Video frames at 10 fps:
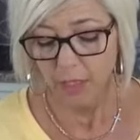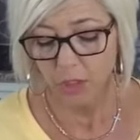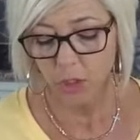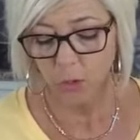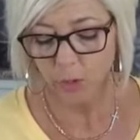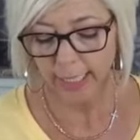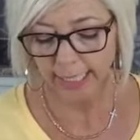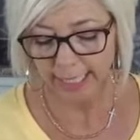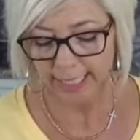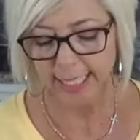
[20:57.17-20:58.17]
You
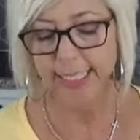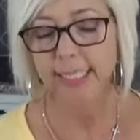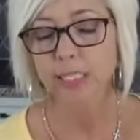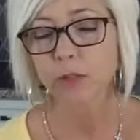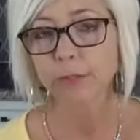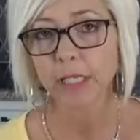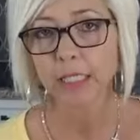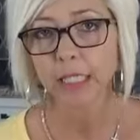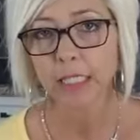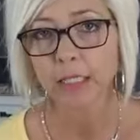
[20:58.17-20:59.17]
can eat this. This would be
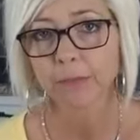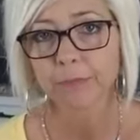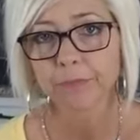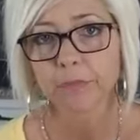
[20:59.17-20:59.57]
an E,